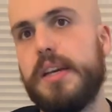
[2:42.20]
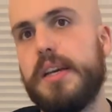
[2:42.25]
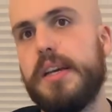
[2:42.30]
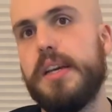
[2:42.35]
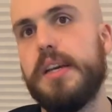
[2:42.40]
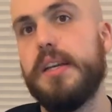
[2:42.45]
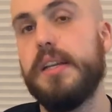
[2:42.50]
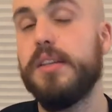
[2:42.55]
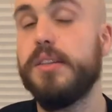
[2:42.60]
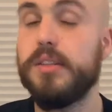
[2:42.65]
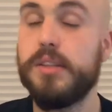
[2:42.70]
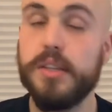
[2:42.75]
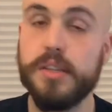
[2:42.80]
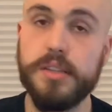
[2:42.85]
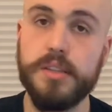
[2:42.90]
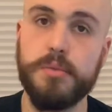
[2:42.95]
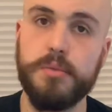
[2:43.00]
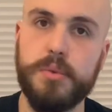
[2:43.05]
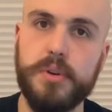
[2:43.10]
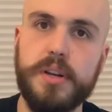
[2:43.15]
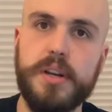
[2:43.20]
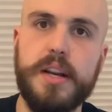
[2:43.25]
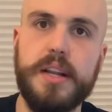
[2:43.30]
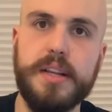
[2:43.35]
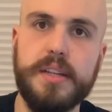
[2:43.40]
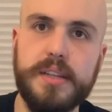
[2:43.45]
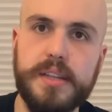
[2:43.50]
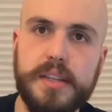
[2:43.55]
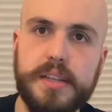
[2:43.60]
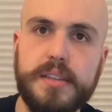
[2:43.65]
It doesn't work
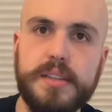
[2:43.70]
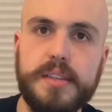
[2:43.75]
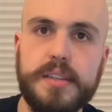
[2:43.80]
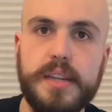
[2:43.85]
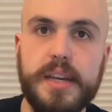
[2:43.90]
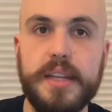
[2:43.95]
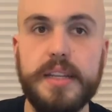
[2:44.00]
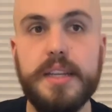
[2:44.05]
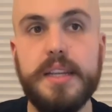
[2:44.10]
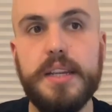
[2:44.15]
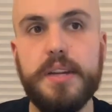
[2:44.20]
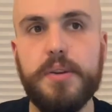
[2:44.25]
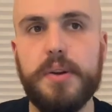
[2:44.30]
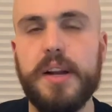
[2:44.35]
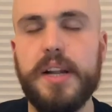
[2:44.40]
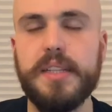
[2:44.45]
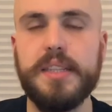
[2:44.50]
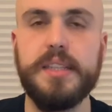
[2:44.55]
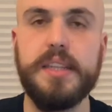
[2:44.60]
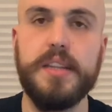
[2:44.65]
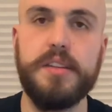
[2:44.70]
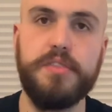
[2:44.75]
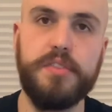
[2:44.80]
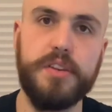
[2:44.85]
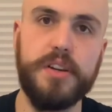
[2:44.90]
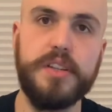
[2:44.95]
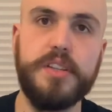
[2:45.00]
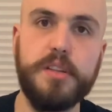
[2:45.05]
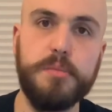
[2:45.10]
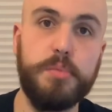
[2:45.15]
like that. And then he realizes that, for
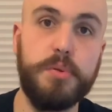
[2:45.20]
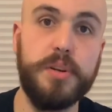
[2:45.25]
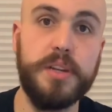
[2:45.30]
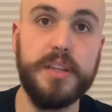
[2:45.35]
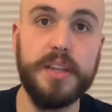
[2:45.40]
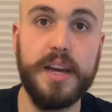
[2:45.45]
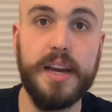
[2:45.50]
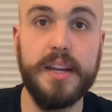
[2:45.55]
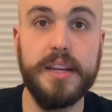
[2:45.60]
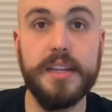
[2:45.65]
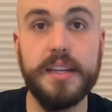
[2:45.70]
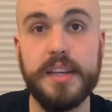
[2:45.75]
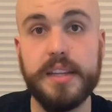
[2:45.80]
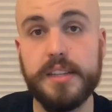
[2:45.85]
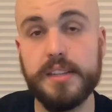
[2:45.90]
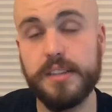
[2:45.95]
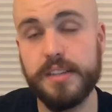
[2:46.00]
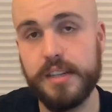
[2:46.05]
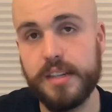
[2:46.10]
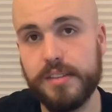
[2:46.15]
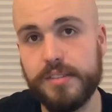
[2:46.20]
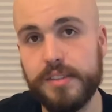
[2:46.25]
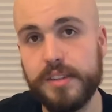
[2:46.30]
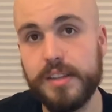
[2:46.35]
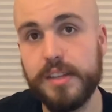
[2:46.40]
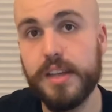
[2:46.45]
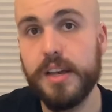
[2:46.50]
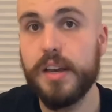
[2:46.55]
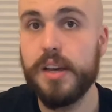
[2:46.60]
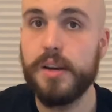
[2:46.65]
example, in 1987,
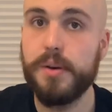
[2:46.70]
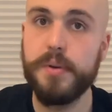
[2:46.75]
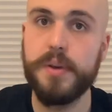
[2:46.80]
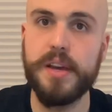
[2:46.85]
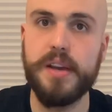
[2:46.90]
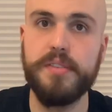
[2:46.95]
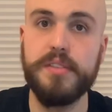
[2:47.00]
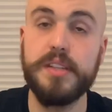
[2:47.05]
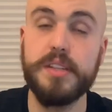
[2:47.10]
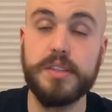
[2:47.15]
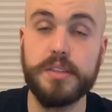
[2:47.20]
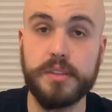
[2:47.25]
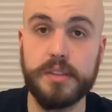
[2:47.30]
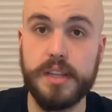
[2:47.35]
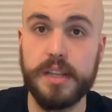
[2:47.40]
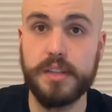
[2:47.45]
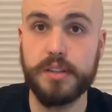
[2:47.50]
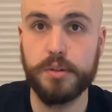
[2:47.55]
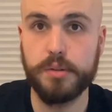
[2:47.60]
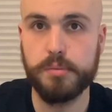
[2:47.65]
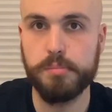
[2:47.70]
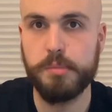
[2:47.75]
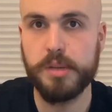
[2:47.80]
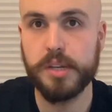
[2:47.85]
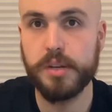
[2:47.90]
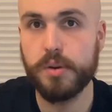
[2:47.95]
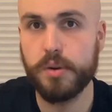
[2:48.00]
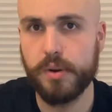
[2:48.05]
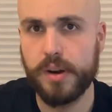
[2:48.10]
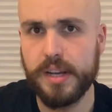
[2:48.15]
we have that
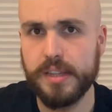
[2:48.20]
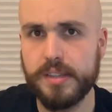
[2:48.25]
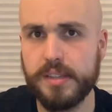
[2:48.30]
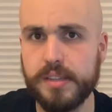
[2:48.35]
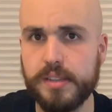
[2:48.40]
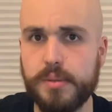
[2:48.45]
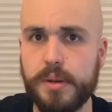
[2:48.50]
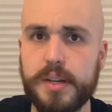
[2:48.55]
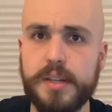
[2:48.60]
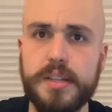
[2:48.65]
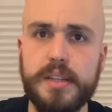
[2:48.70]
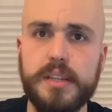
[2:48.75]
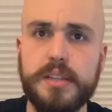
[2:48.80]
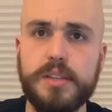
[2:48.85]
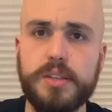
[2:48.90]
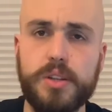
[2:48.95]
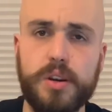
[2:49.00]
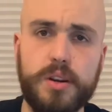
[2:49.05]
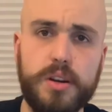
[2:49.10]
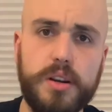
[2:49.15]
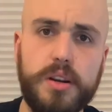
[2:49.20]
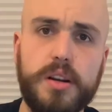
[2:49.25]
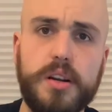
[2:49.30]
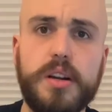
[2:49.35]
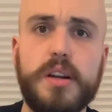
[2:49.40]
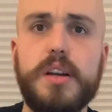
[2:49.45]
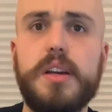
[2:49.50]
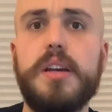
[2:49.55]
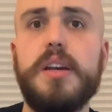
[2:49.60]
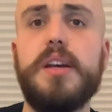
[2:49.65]
big crisis where the stock
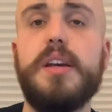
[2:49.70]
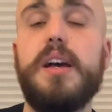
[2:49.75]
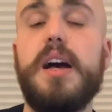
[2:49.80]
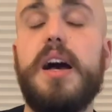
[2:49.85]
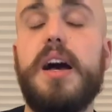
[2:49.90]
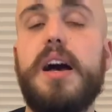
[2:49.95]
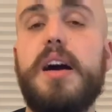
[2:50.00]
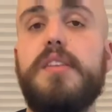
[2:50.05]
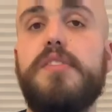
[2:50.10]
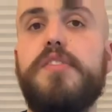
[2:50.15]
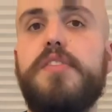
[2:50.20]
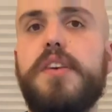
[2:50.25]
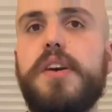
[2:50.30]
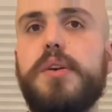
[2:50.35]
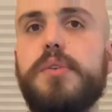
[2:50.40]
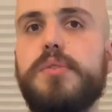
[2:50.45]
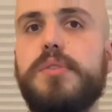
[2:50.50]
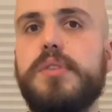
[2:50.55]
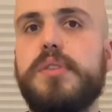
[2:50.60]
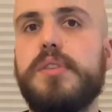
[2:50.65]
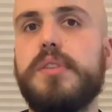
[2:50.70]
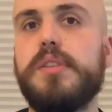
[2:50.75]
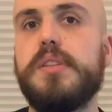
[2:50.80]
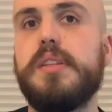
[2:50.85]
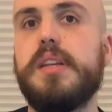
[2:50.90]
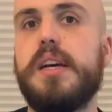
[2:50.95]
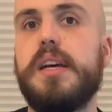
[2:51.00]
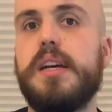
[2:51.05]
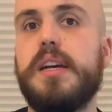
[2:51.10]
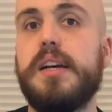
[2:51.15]
fell
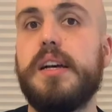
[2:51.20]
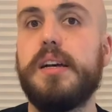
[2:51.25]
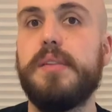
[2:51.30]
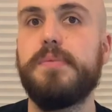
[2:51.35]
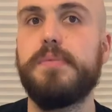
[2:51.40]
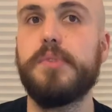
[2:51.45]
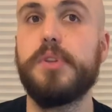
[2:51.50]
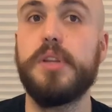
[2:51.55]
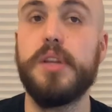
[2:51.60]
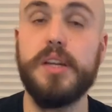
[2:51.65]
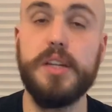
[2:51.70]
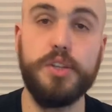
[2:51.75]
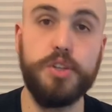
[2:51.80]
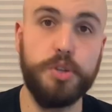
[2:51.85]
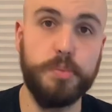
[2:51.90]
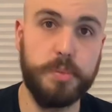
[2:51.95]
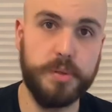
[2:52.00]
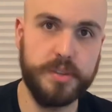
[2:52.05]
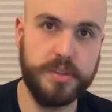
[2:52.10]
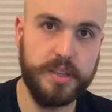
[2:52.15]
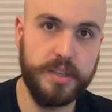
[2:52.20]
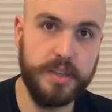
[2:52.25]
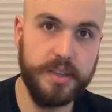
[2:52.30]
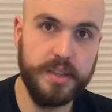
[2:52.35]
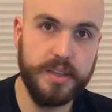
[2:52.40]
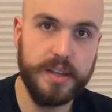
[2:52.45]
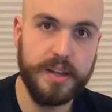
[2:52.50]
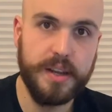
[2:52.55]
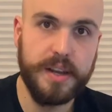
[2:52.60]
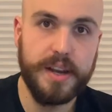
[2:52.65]
32%.
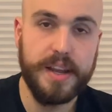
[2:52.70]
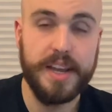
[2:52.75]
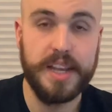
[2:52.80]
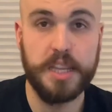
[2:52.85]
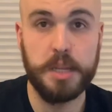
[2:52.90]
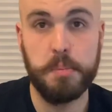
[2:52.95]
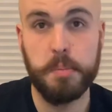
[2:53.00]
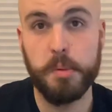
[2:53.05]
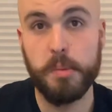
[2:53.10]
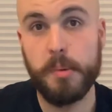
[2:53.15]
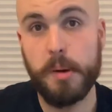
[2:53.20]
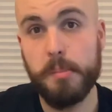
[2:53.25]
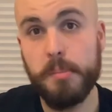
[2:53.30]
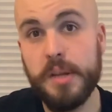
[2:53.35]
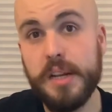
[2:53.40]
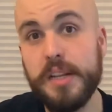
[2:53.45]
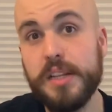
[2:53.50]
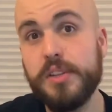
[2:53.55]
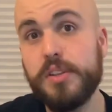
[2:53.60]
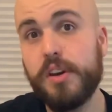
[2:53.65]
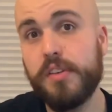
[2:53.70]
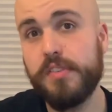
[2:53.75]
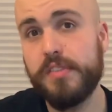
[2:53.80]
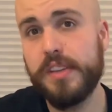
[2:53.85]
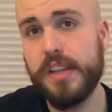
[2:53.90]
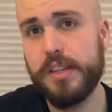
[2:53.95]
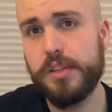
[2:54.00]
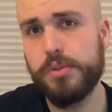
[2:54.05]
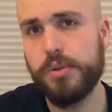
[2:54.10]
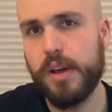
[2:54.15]
And the probability of
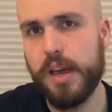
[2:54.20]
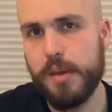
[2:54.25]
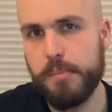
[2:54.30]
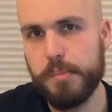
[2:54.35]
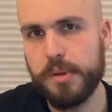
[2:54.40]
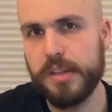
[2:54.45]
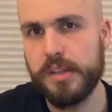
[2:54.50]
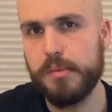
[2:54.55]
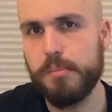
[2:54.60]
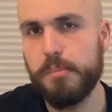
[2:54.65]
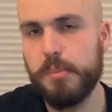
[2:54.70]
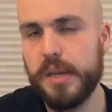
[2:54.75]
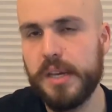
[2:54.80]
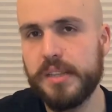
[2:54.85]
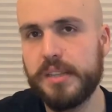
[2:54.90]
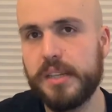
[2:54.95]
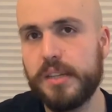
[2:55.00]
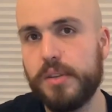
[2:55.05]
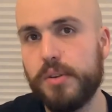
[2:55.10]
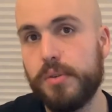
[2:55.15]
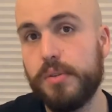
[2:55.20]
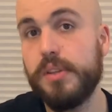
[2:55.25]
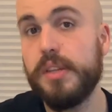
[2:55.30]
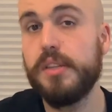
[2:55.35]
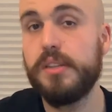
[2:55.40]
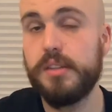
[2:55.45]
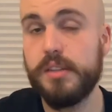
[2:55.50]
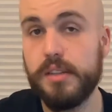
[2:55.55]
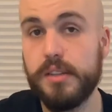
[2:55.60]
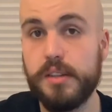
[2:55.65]
that to happen based on the
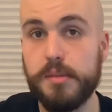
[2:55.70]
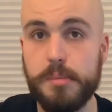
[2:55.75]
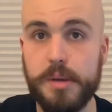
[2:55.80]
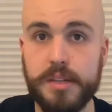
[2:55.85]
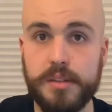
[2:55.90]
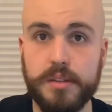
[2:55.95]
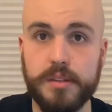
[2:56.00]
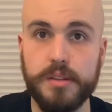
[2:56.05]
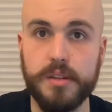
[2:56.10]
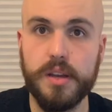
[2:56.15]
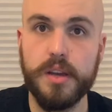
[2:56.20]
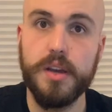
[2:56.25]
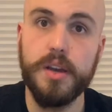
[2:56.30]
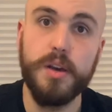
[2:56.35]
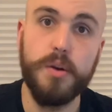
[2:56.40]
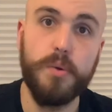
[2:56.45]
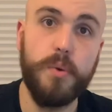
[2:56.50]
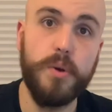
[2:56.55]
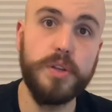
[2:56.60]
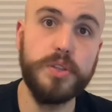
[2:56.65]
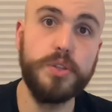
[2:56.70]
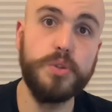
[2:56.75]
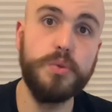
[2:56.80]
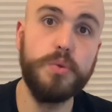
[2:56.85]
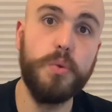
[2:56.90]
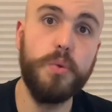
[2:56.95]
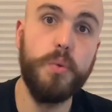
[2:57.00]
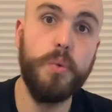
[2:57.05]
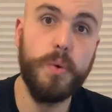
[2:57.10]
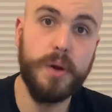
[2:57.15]
standard method was
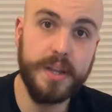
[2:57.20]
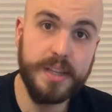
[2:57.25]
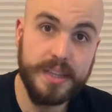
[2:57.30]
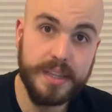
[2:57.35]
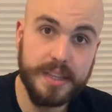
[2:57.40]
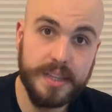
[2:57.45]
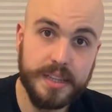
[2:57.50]
1